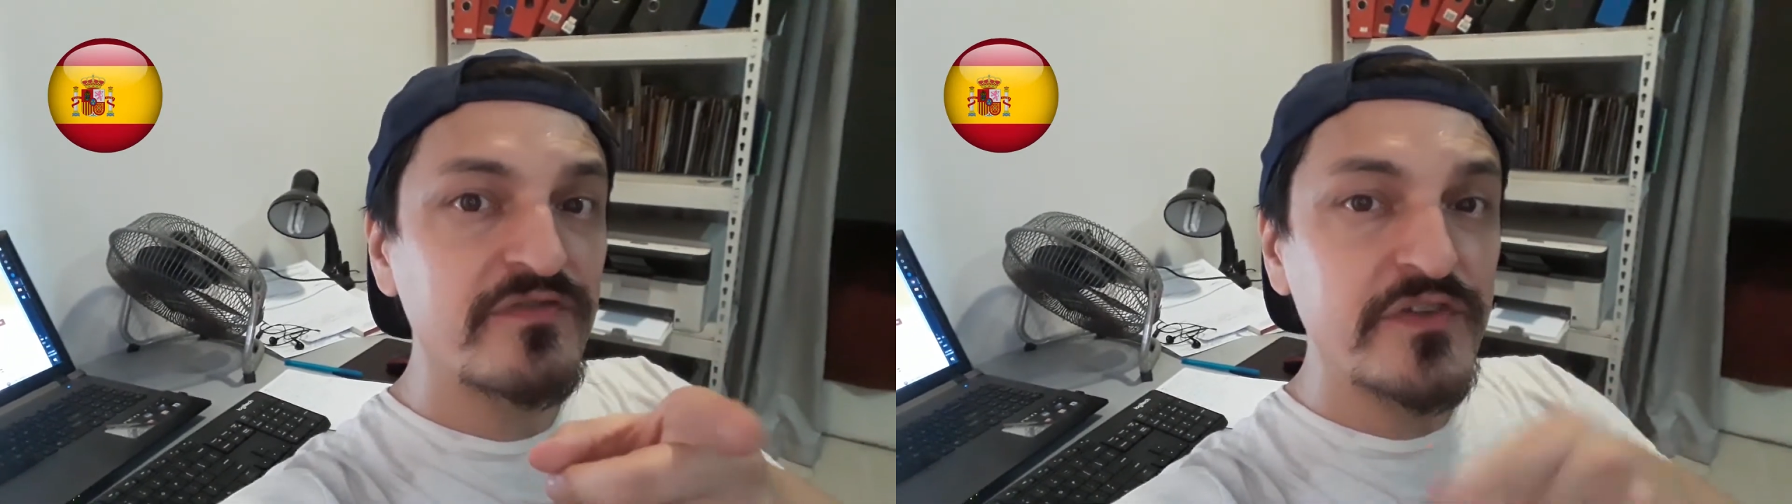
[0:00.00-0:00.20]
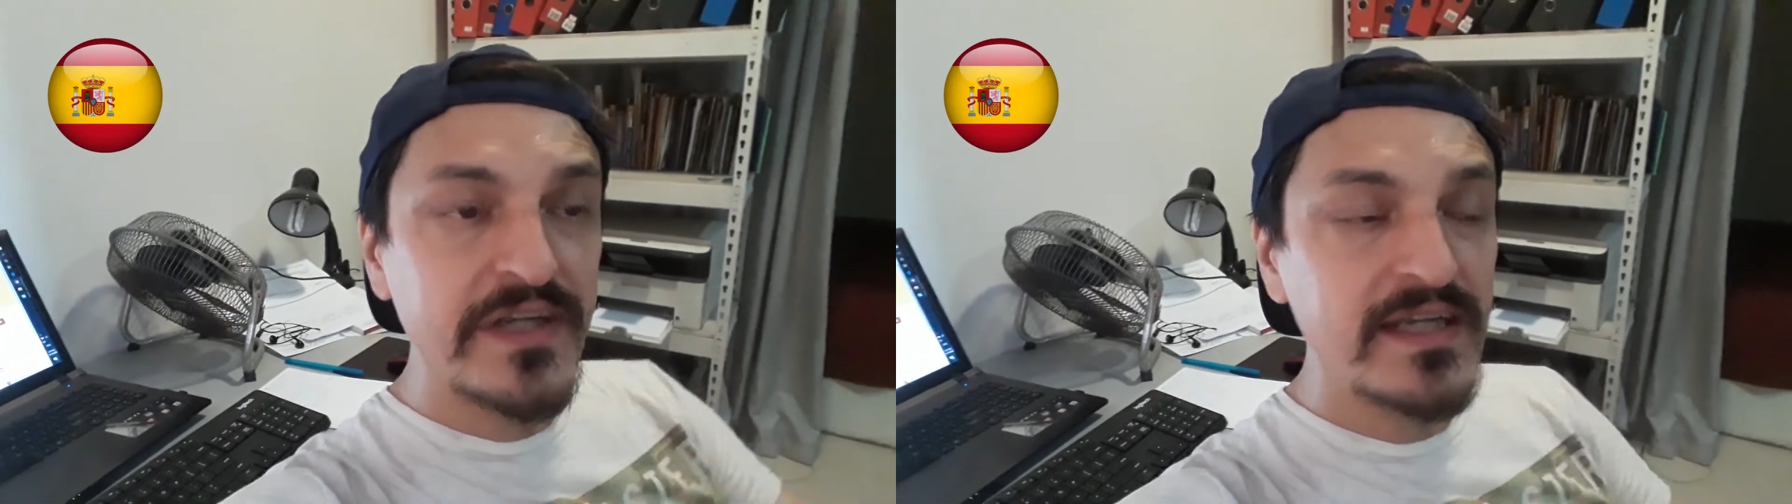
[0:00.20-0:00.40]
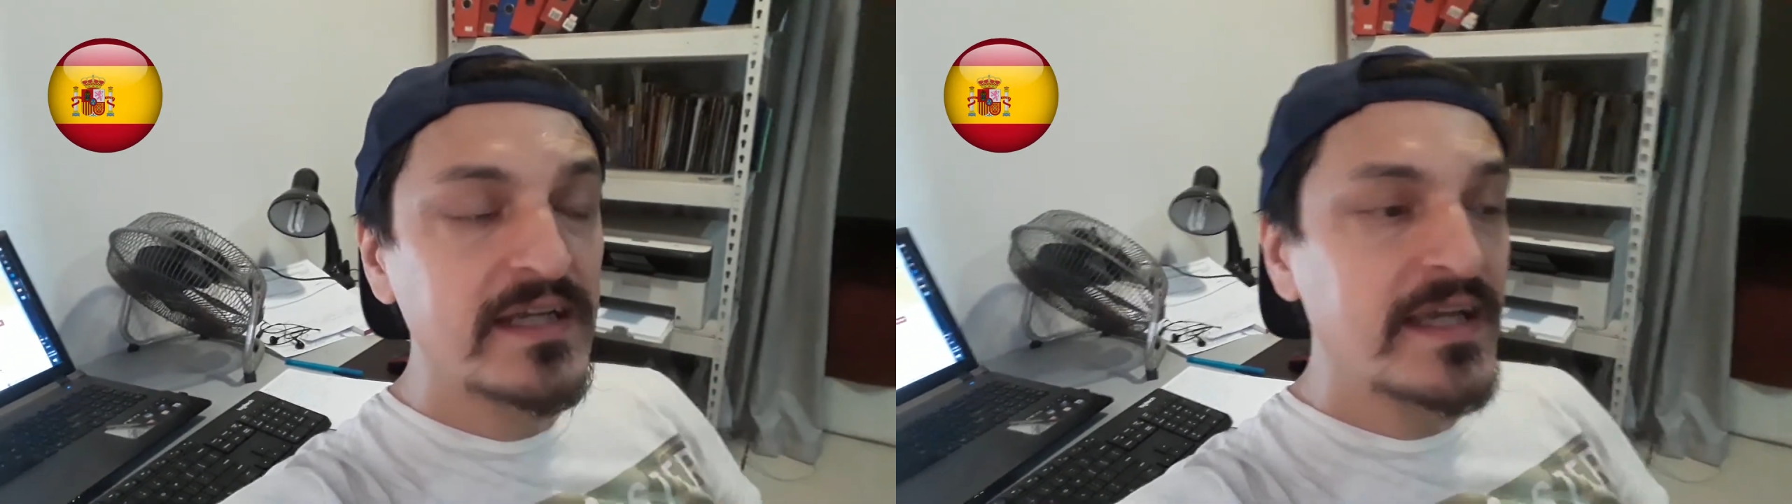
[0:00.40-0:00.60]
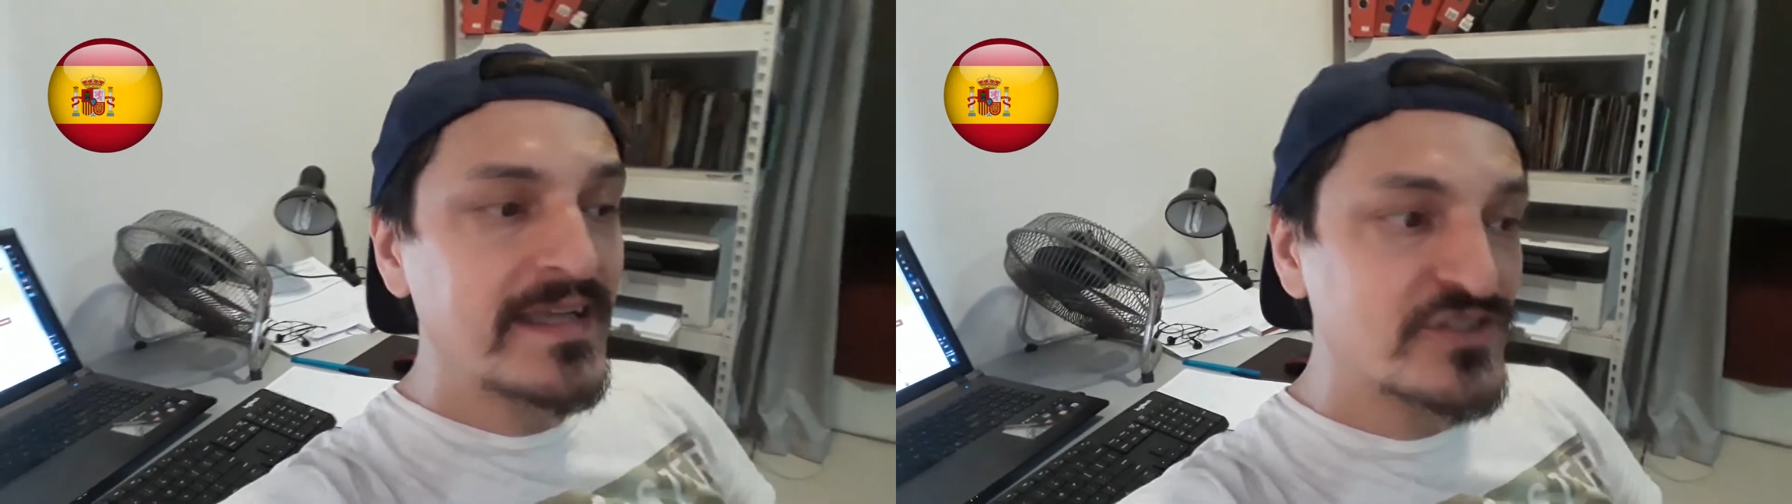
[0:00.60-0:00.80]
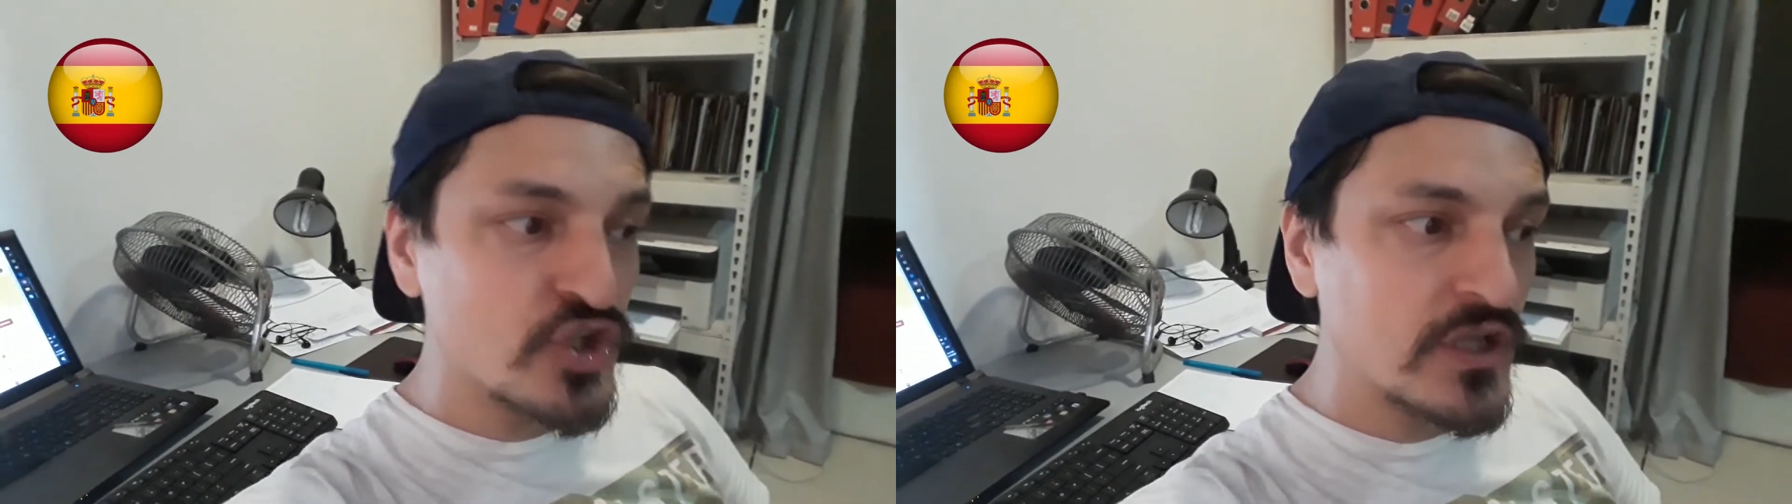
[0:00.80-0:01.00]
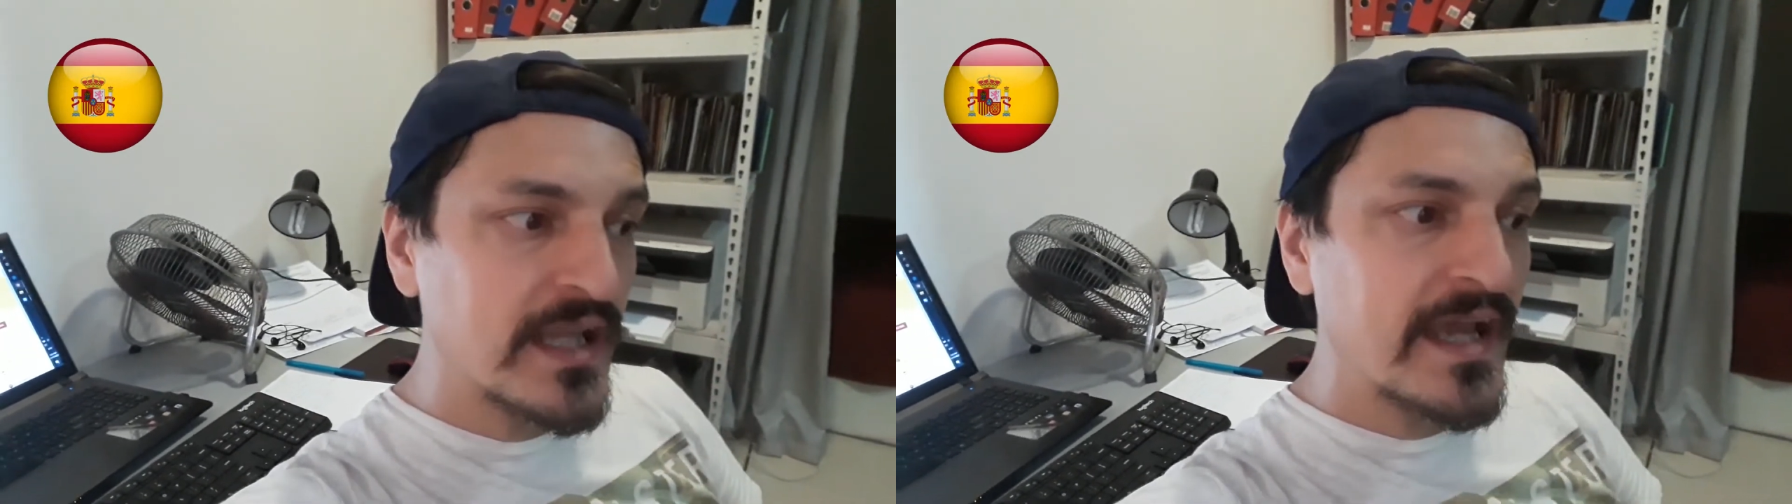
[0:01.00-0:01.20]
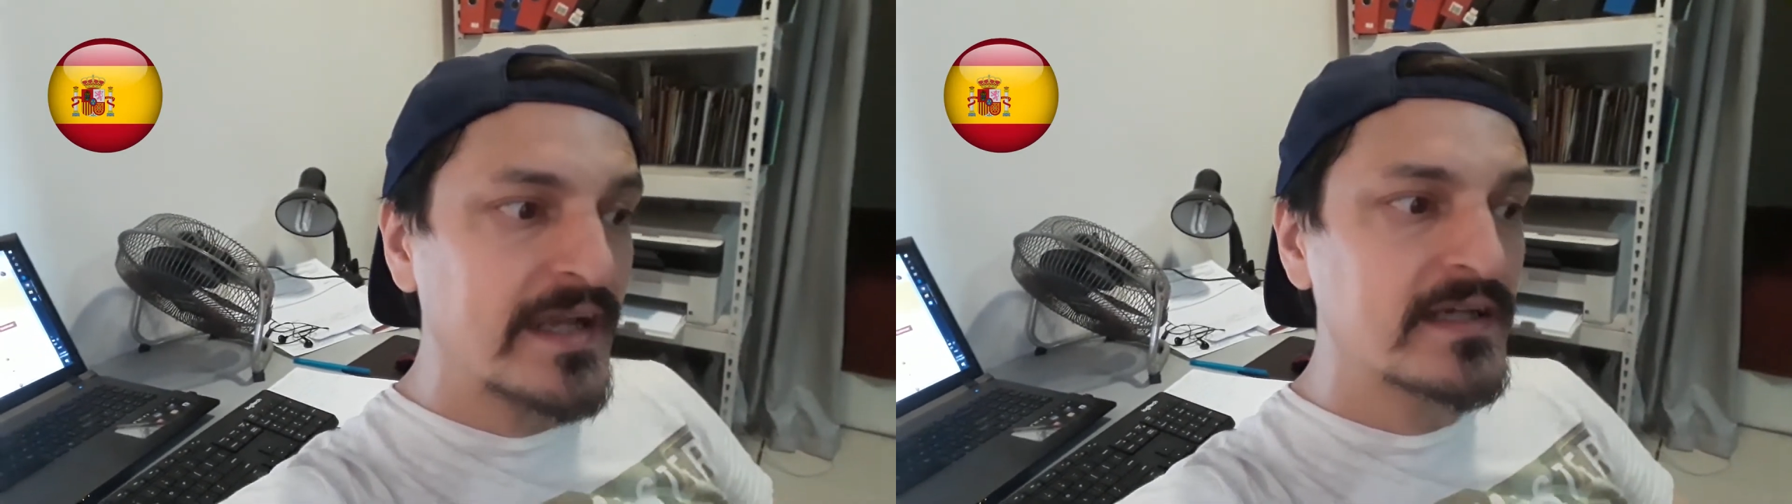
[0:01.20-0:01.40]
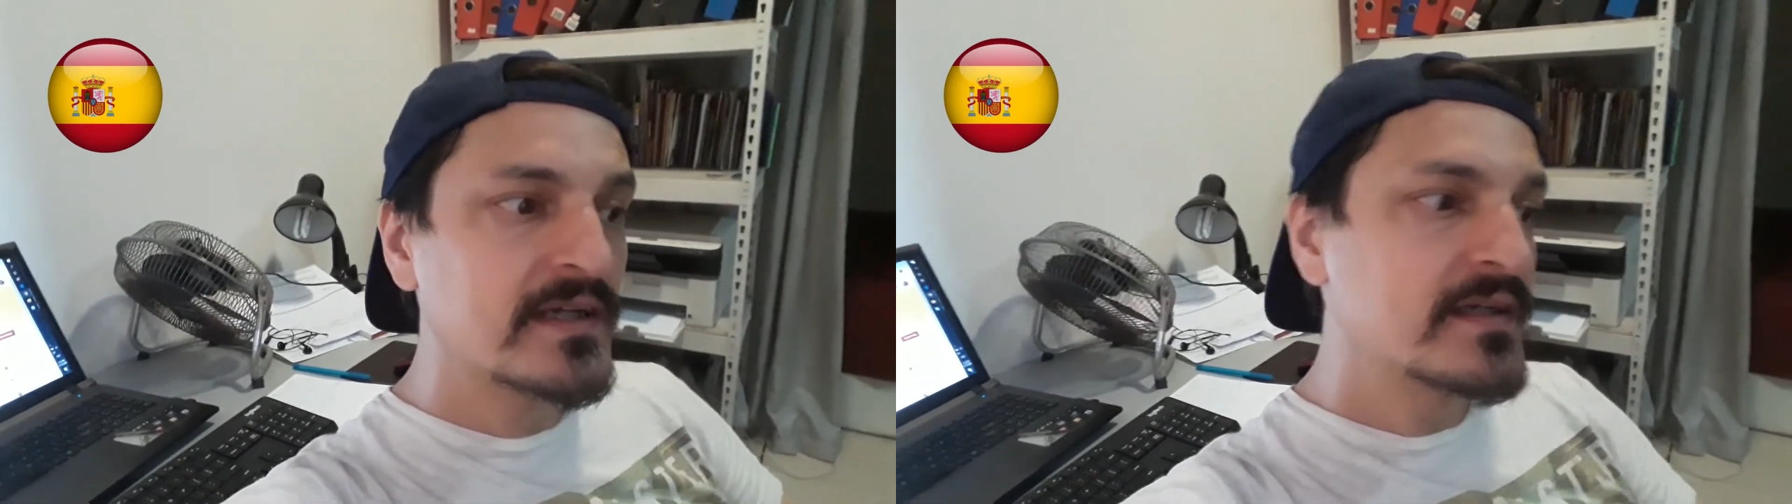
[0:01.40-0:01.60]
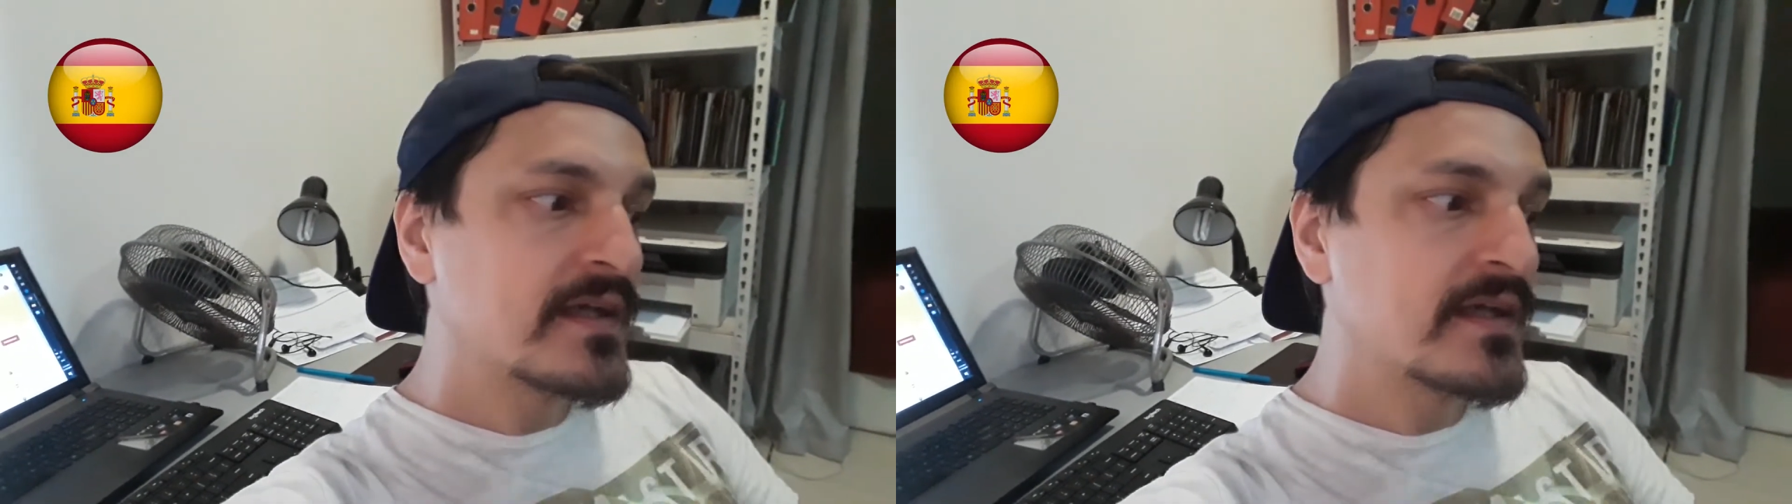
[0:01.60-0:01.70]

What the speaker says: free. It's online.